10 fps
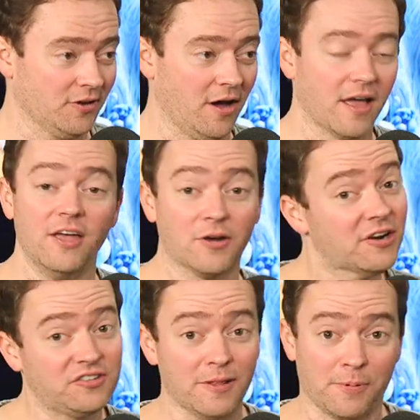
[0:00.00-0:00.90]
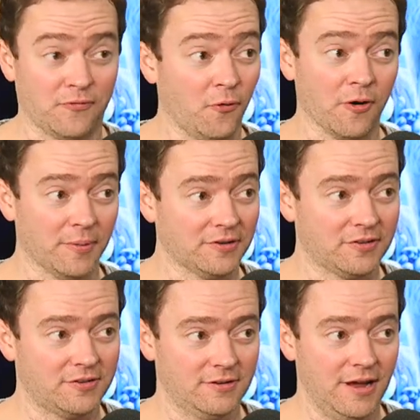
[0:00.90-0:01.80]
I think so. You're going to see the
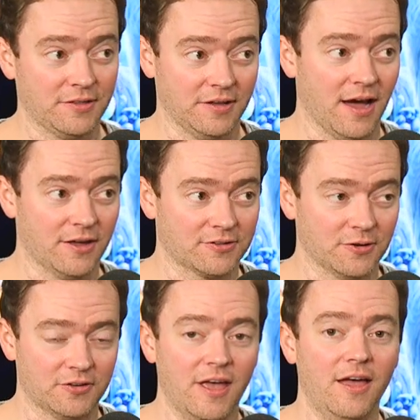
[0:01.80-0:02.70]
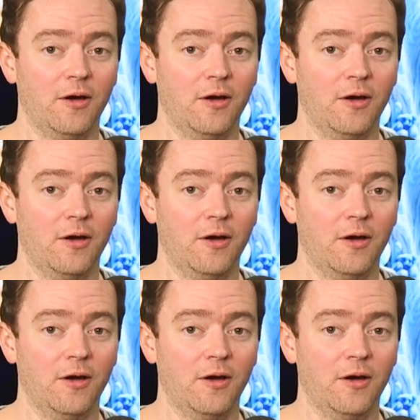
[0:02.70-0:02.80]
performance at the Oscars